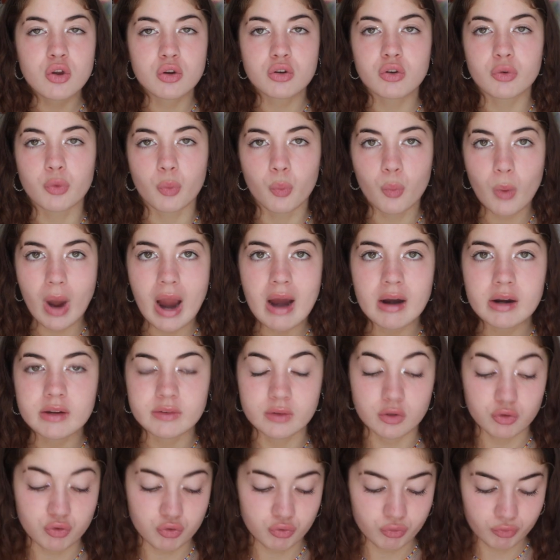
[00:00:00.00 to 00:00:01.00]
You can just wear it
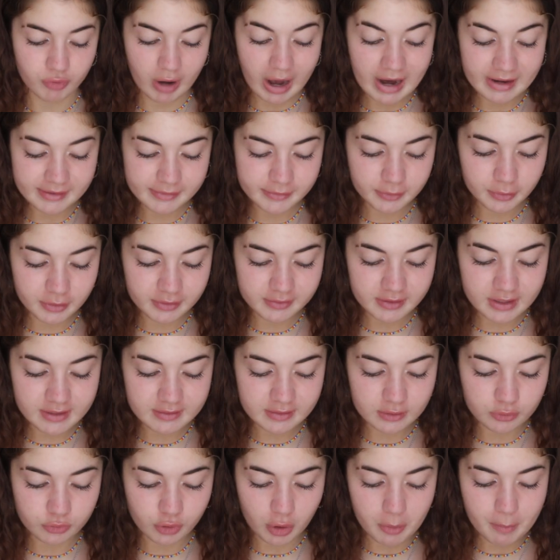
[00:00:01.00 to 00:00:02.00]
as a dress, honestly,
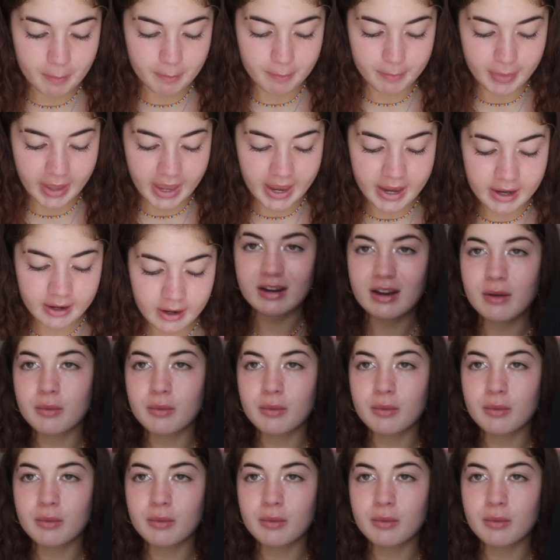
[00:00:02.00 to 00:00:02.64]
because it's so big.